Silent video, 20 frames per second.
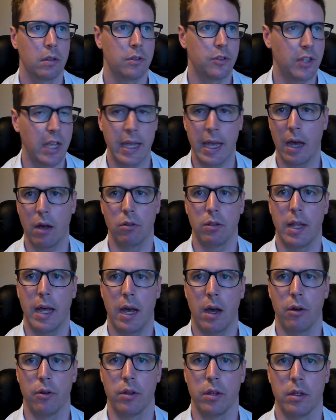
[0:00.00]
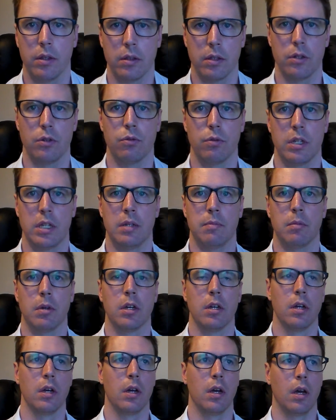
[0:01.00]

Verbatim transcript: say out loud in the dream,